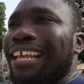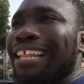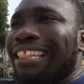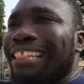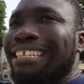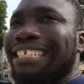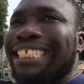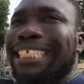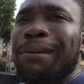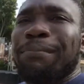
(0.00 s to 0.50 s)

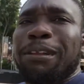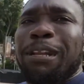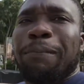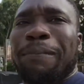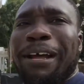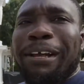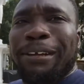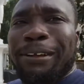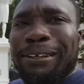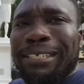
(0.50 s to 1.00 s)
there's something
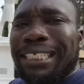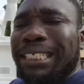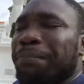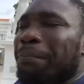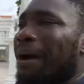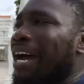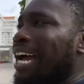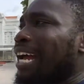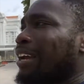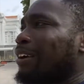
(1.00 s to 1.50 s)
about your
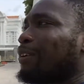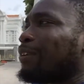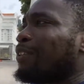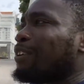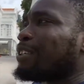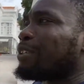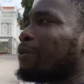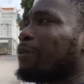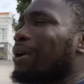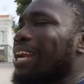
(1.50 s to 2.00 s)
smile.
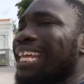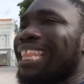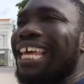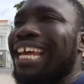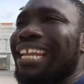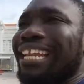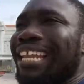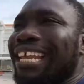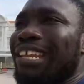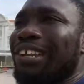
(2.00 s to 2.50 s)
There's a way
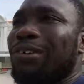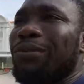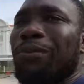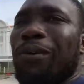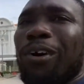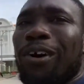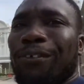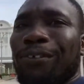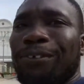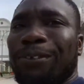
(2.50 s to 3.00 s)
that you
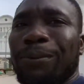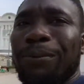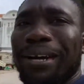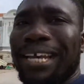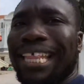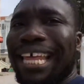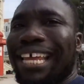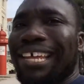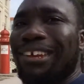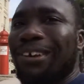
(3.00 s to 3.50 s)
walk. There's a way
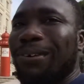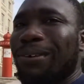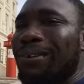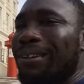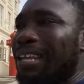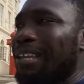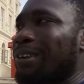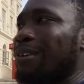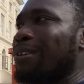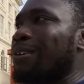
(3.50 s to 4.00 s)
that you
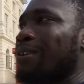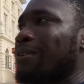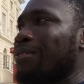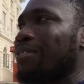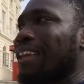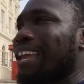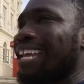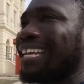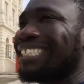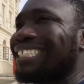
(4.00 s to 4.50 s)
do
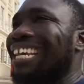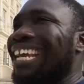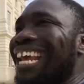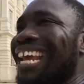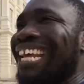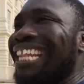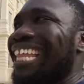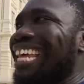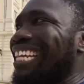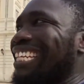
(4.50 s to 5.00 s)
things
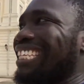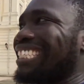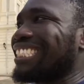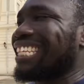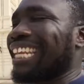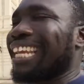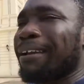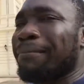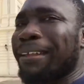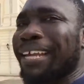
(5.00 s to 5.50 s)
that just
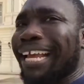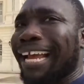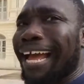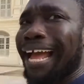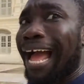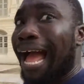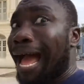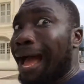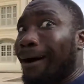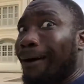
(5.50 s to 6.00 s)
like, I'm like,
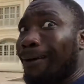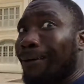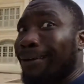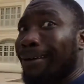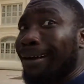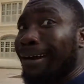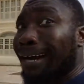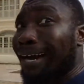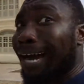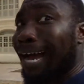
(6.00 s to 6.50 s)
how
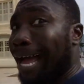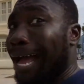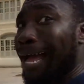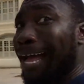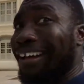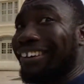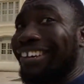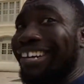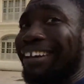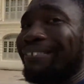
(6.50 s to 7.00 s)

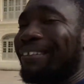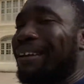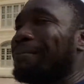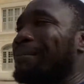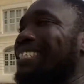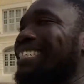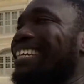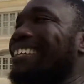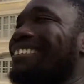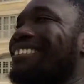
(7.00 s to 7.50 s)
do you have that
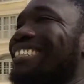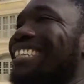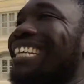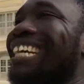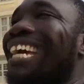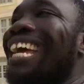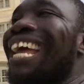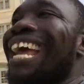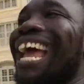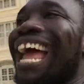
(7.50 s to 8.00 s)
much energy?
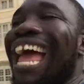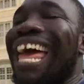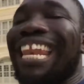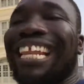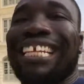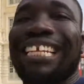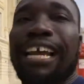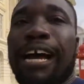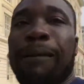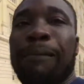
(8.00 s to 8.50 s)
And
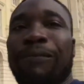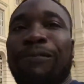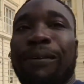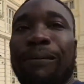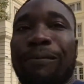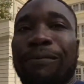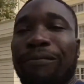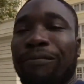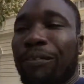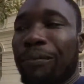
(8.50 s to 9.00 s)
it comes
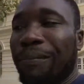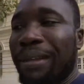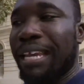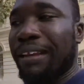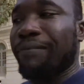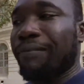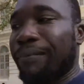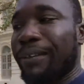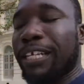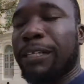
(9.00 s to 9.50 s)
from
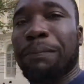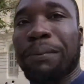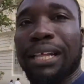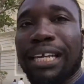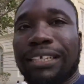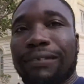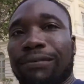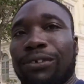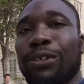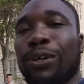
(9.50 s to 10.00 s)
this
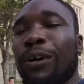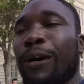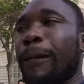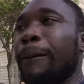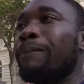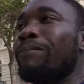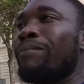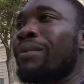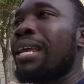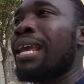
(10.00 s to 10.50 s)
place of joy.
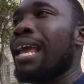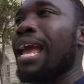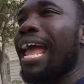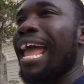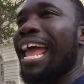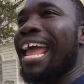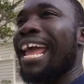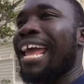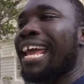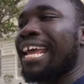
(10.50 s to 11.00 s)

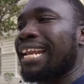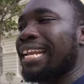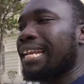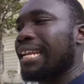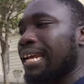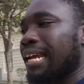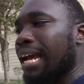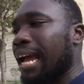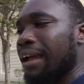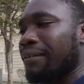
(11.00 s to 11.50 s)

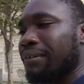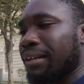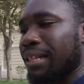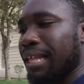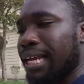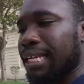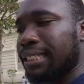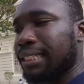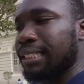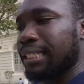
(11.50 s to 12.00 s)
And I
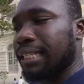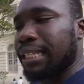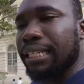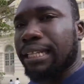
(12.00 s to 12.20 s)
realized,